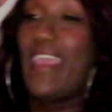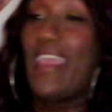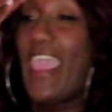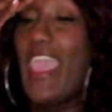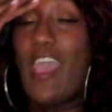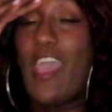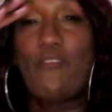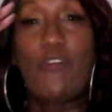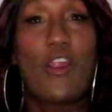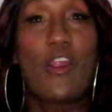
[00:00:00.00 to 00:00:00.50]

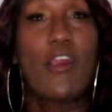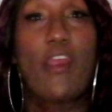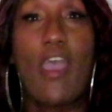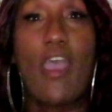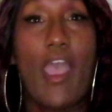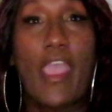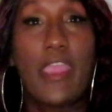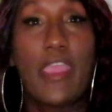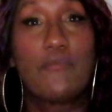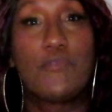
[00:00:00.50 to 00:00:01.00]
have
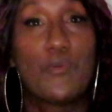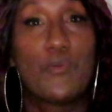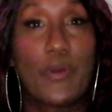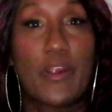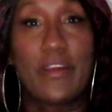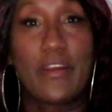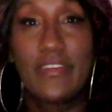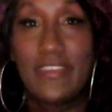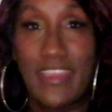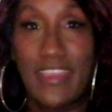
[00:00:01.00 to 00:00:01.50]
her
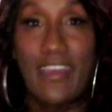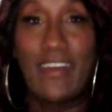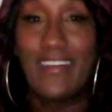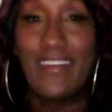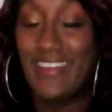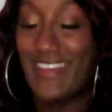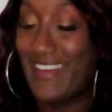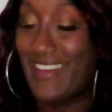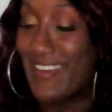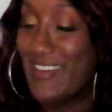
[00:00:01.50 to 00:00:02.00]
everywhere.
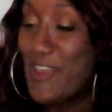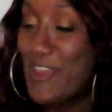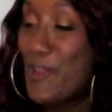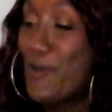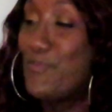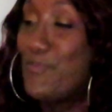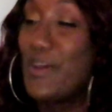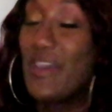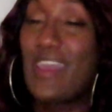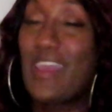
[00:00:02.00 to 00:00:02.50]
Yeah, yeah.
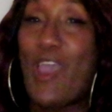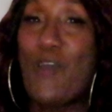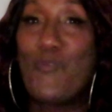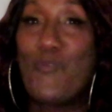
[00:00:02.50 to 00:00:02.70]
But